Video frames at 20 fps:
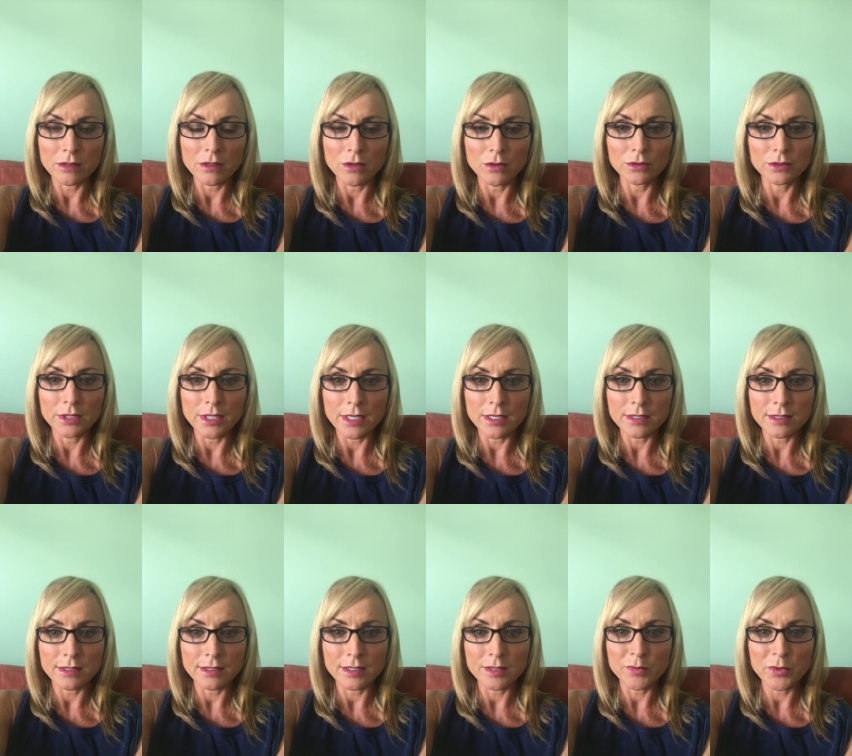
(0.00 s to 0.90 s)
gold
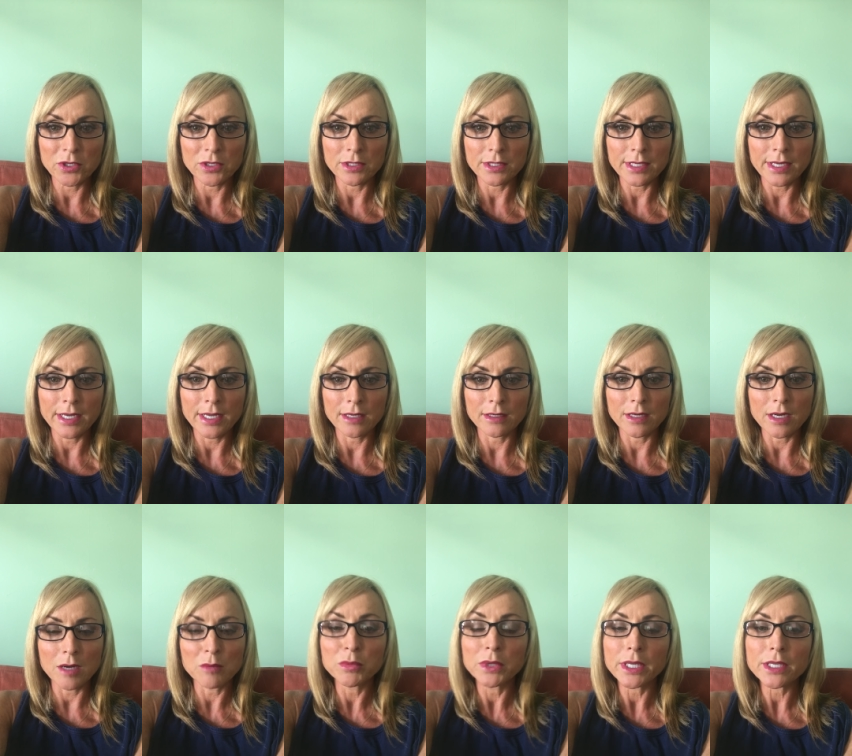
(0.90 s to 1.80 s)
dust experience I had.
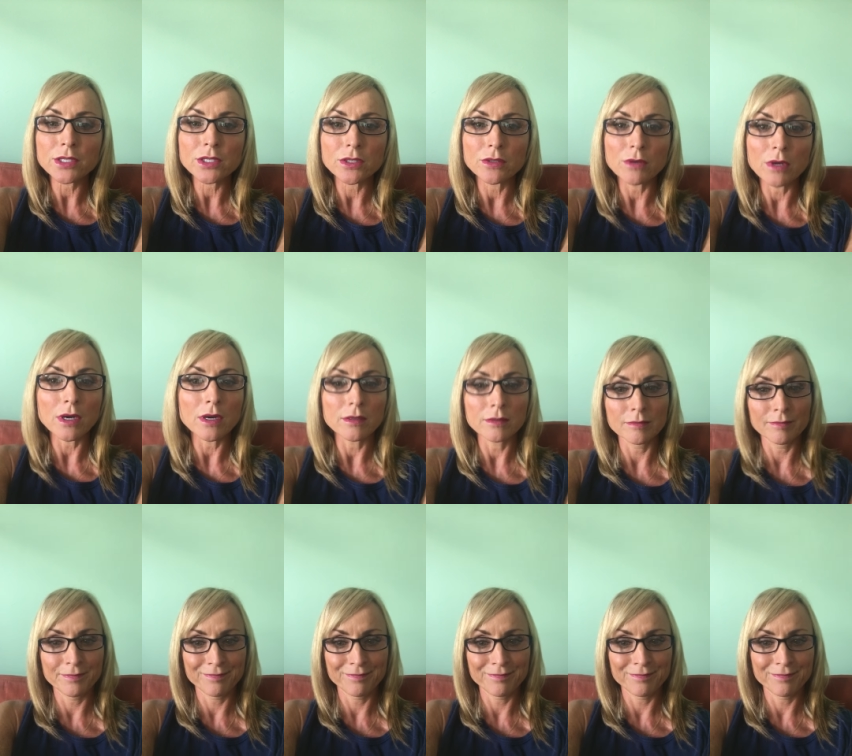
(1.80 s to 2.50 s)
God bless you all.